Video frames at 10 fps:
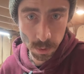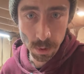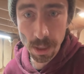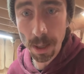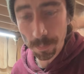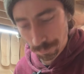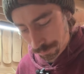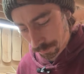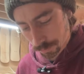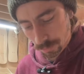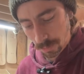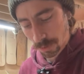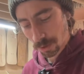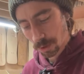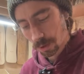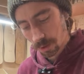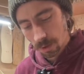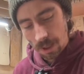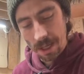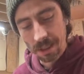Yep.
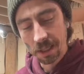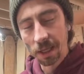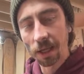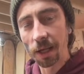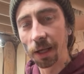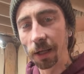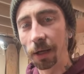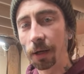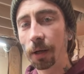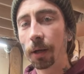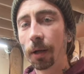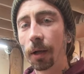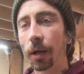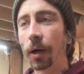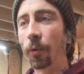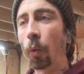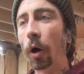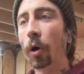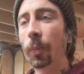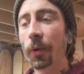I did a
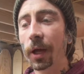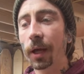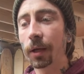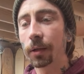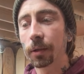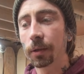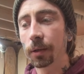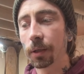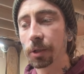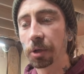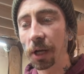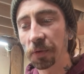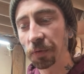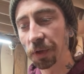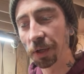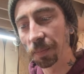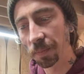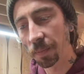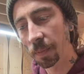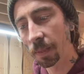wall plant, tray flip,
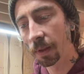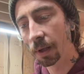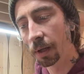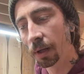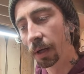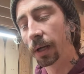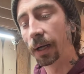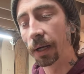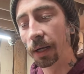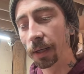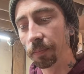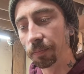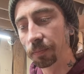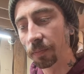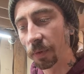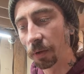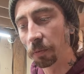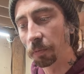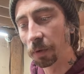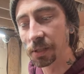front
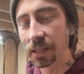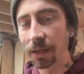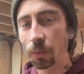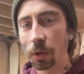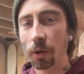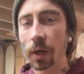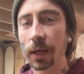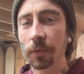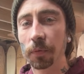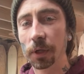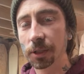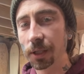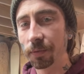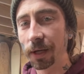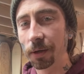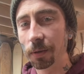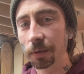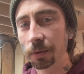side wall ride, front shove out.